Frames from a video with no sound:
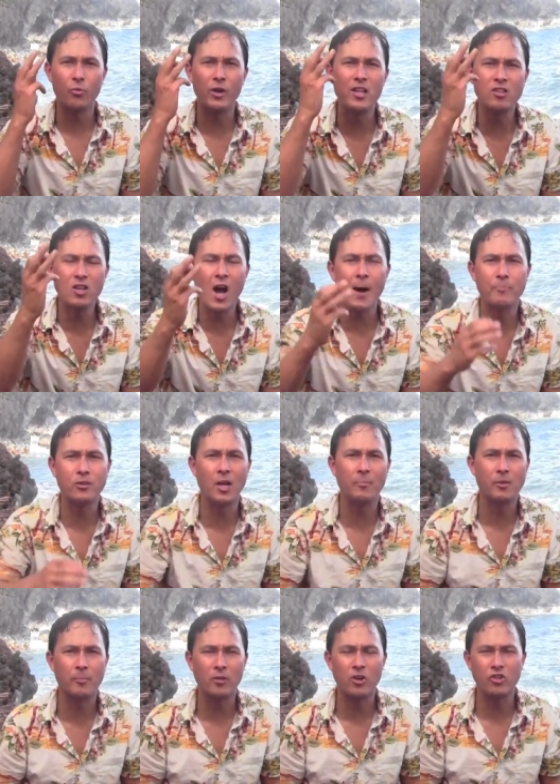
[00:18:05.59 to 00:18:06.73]
three top
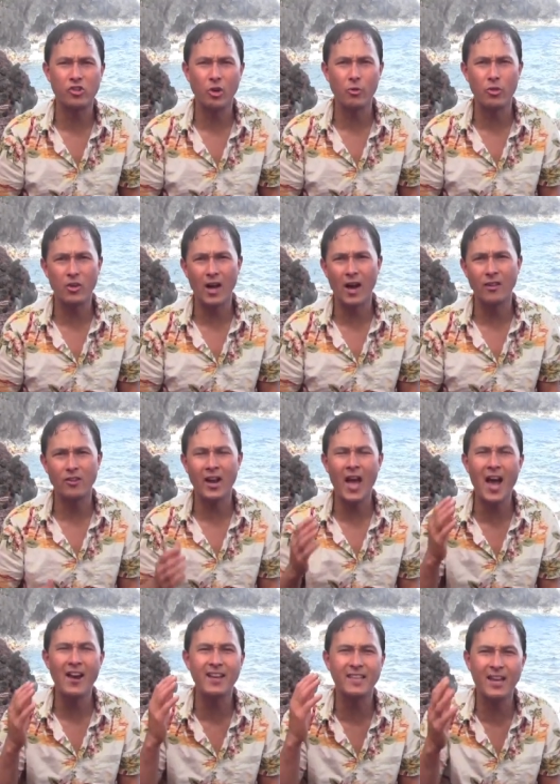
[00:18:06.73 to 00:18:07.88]
tips I'm gonna share with you guys on
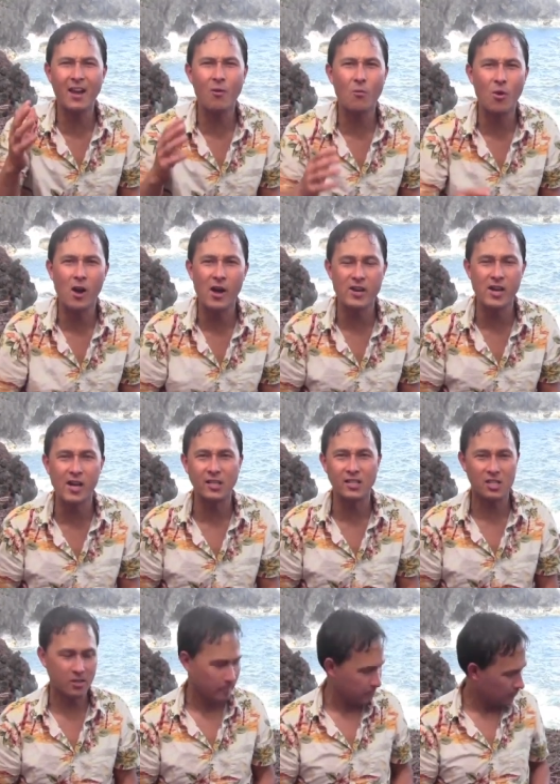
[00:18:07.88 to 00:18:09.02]
how to get raw
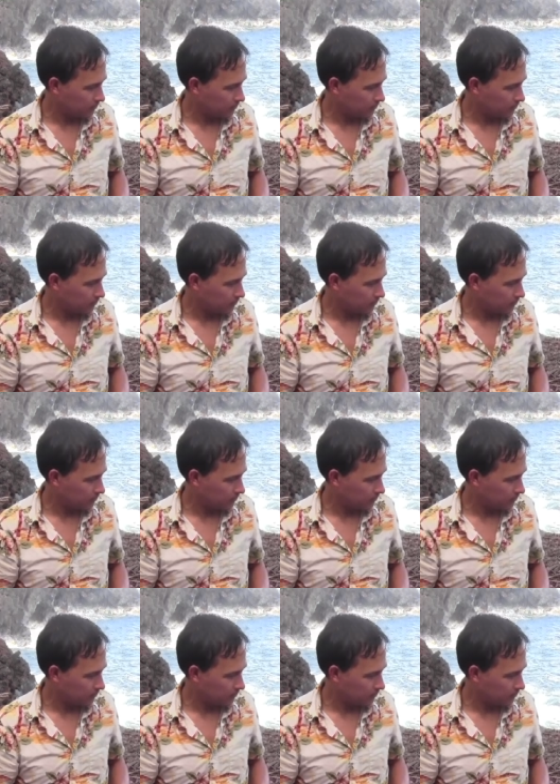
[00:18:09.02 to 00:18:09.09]
nuts.